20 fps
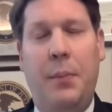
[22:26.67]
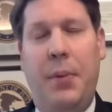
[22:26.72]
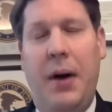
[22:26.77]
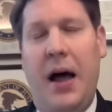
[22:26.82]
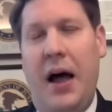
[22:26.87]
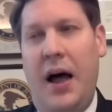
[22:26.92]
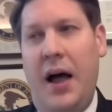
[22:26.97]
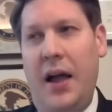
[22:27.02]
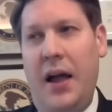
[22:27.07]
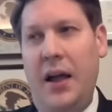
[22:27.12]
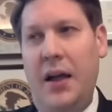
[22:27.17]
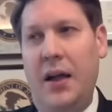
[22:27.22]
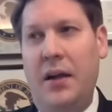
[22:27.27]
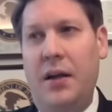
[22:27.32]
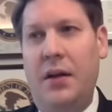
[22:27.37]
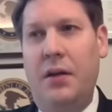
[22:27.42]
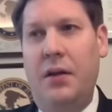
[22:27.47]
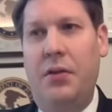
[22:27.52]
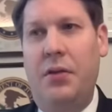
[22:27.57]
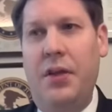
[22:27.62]
by
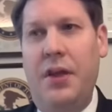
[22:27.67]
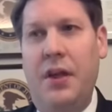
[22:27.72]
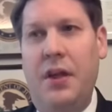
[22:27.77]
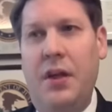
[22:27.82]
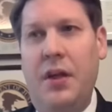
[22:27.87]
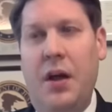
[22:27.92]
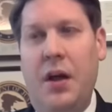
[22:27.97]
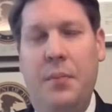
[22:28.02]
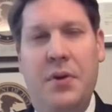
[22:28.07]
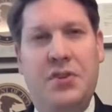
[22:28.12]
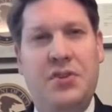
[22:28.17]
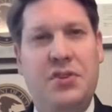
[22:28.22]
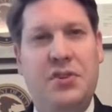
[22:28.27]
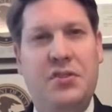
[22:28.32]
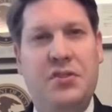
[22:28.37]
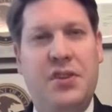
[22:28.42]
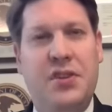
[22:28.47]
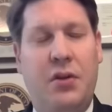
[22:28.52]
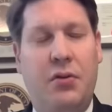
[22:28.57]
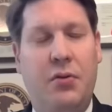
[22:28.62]
the
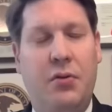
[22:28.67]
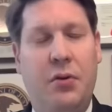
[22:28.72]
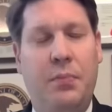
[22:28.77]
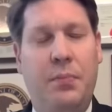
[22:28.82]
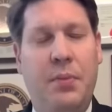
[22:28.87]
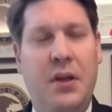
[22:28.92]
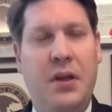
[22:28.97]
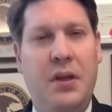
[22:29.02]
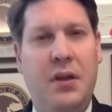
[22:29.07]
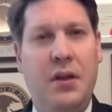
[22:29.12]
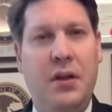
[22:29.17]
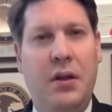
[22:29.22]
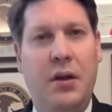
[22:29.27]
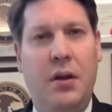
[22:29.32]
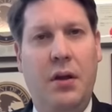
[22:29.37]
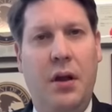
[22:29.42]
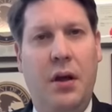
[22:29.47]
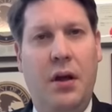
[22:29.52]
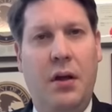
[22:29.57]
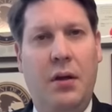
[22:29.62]
emissions that could be
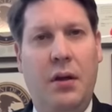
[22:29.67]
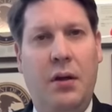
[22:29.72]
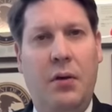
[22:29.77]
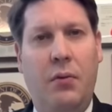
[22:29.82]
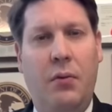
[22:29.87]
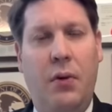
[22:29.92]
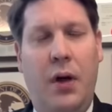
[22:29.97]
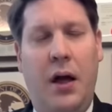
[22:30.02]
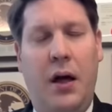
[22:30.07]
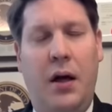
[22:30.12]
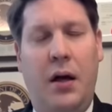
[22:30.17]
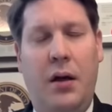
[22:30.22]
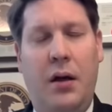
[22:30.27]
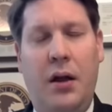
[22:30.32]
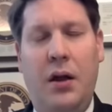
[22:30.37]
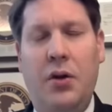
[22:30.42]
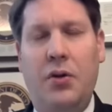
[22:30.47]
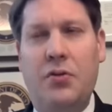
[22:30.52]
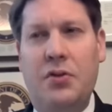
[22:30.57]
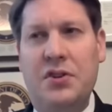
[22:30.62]

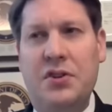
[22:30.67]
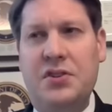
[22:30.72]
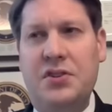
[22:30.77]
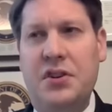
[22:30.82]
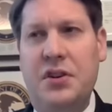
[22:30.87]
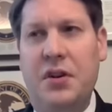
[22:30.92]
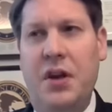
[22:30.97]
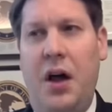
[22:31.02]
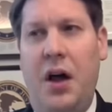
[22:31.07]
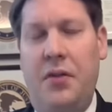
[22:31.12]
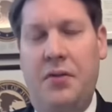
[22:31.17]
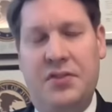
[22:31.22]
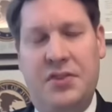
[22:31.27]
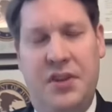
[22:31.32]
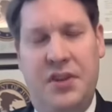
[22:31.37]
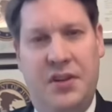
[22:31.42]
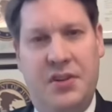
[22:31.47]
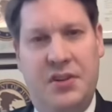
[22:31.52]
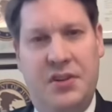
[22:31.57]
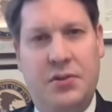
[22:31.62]
increased in other
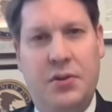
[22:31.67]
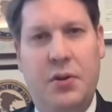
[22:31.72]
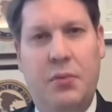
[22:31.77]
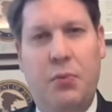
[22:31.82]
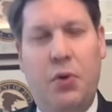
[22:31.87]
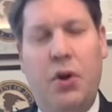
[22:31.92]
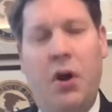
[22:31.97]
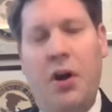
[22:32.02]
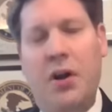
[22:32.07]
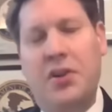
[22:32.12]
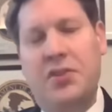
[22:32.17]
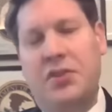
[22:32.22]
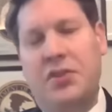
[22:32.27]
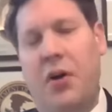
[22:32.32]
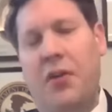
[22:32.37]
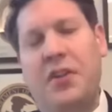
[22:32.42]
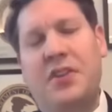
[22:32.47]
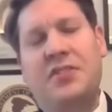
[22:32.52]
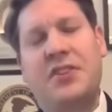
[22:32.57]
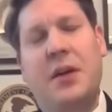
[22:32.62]
states. Regardless,
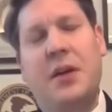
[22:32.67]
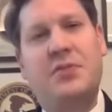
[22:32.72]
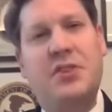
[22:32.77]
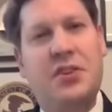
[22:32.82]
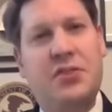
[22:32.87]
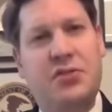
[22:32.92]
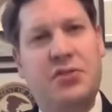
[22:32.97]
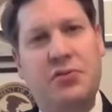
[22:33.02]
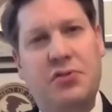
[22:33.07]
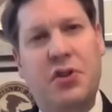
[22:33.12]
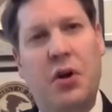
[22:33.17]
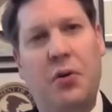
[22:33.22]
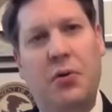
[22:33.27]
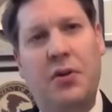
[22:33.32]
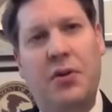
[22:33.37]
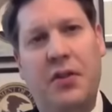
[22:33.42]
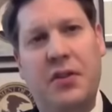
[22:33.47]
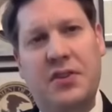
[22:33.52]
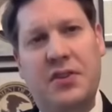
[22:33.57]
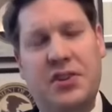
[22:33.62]
all these types of issues go
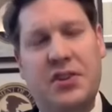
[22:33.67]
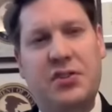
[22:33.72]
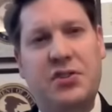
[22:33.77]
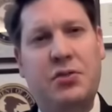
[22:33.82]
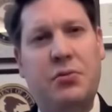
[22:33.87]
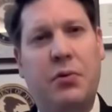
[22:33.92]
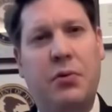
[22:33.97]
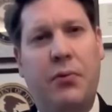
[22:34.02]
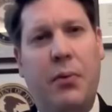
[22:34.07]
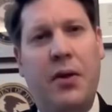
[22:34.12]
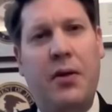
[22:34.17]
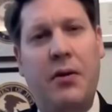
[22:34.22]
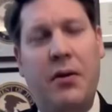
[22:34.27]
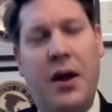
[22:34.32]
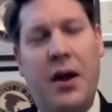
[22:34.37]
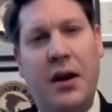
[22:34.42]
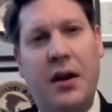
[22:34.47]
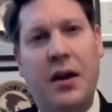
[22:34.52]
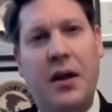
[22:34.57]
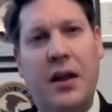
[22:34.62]
to this issue of whether or
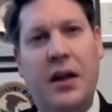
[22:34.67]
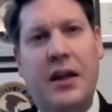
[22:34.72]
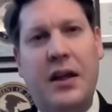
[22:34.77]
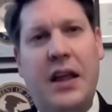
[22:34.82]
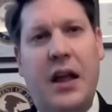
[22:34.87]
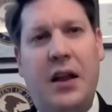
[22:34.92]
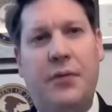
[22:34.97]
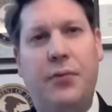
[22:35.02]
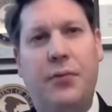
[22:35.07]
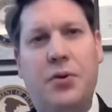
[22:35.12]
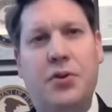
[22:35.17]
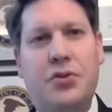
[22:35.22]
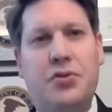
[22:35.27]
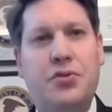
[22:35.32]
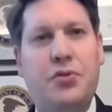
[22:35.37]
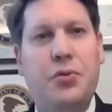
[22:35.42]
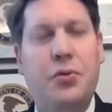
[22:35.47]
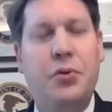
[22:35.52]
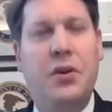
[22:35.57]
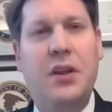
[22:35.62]
not California
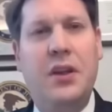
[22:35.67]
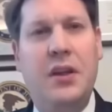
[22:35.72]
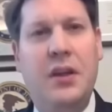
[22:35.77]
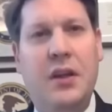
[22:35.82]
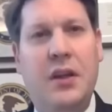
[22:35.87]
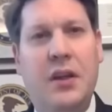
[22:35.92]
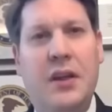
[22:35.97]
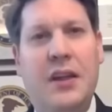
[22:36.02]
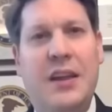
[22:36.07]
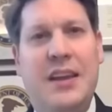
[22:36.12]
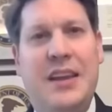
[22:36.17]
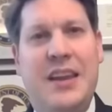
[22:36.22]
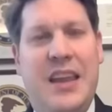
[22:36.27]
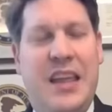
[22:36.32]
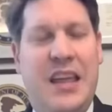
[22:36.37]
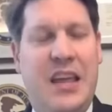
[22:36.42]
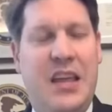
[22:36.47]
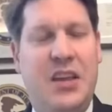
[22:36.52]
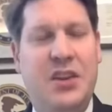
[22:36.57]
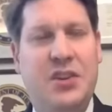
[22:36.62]
truly
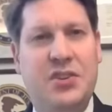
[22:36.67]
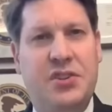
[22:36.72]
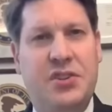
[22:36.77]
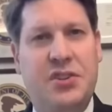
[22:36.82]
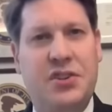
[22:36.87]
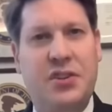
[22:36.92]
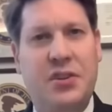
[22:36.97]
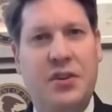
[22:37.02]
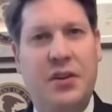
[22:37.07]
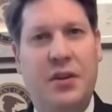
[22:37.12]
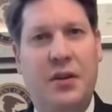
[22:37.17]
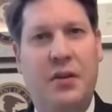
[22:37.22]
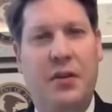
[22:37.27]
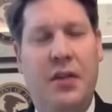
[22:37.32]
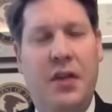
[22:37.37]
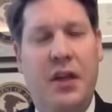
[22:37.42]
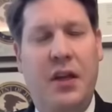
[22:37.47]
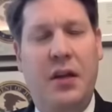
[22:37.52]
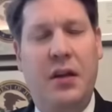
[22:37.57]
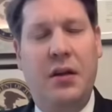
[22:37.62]
needs
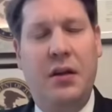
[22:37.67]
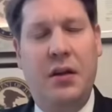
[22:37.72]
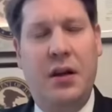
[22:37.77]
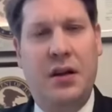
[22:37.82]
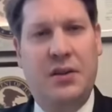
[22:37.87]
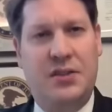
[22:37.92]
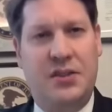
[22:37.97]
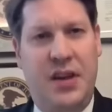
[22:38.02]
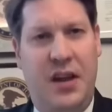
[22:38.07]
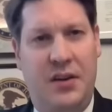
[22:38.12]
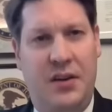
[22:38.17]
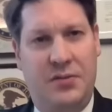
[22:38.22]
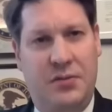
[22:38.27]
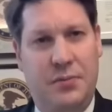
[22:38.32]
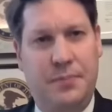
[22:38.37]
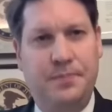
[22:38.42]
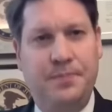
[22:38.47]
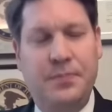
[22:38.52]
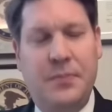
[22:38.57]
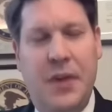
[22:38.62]
the
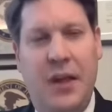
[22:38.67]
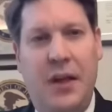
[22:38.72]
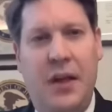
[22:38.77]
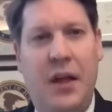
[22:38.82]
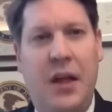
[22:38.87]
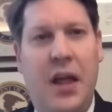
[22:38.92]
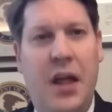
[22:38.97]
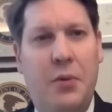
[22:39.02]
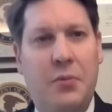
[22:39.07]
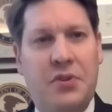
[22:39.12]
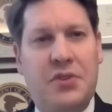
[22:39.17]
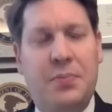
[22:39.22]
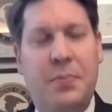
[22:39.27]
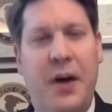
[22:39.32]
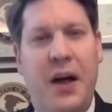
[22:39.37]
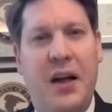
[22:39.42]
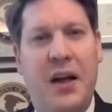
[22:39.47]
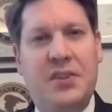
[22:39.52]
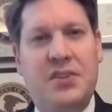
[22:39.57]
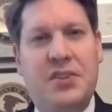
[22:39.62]
standard. In
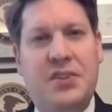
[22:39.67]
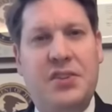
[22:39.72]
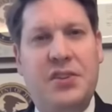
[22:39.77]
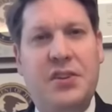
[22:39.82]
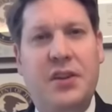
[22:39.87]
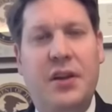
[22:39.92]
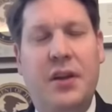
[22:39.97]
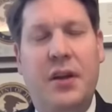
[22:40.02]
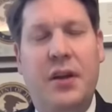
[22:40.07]
response,